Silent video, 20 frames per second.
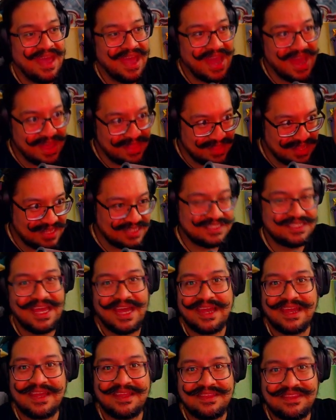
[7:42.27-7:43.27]
And as
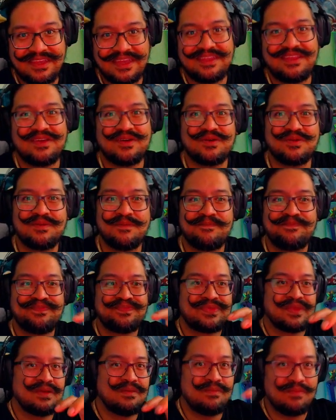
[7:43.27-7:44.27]
that continued,
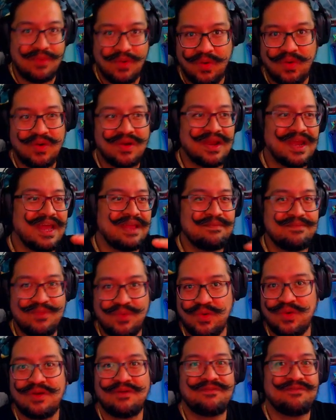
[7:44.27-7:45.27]
more and
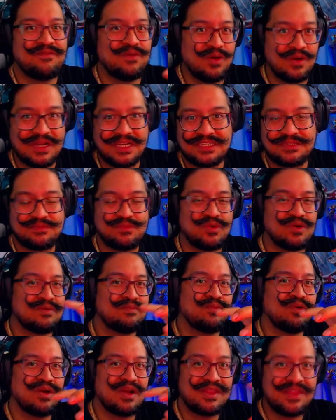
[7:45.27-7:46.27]
more focus, more
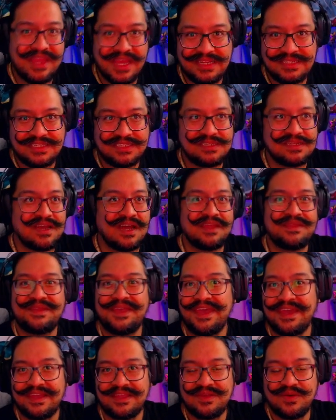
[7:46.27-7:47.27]
and more attention got
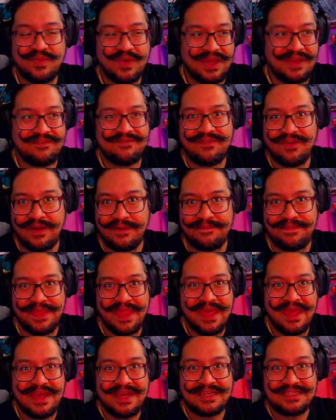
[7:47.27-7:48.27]
taken away from
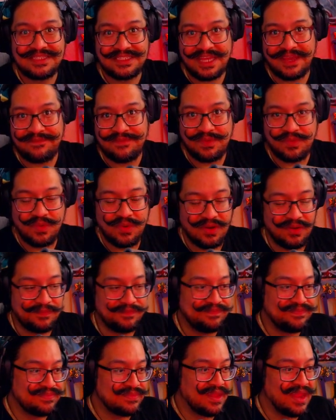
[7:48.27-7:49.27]
Save the World.
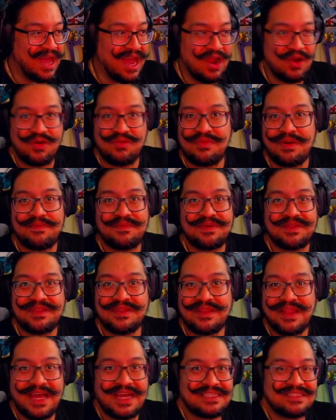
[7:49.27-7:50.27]
I remember
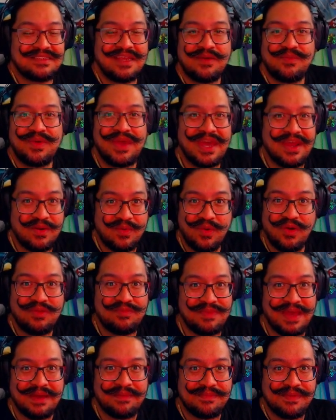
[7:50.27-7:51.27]
the last day we had a
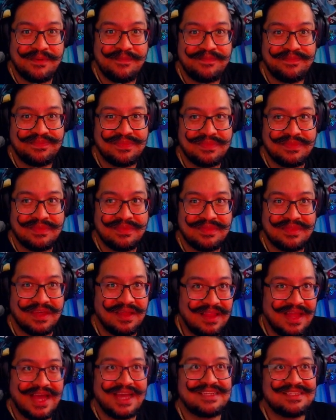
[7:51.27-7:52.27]
roadmap, the
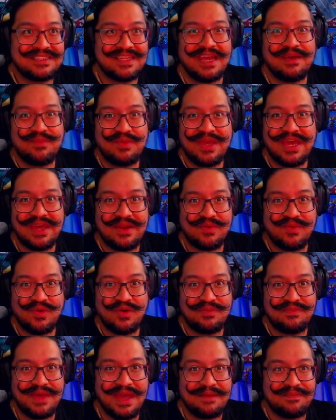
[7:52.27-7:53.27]
last time we had a
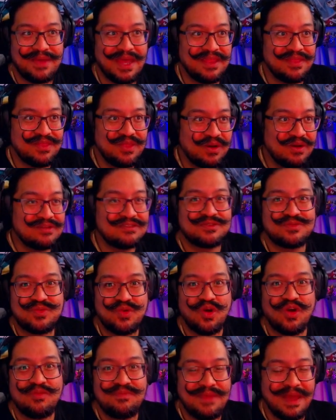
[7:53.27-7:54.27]
roadmap. And those
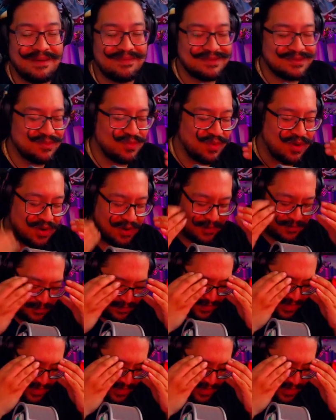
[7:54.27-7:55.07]
roadmaps were,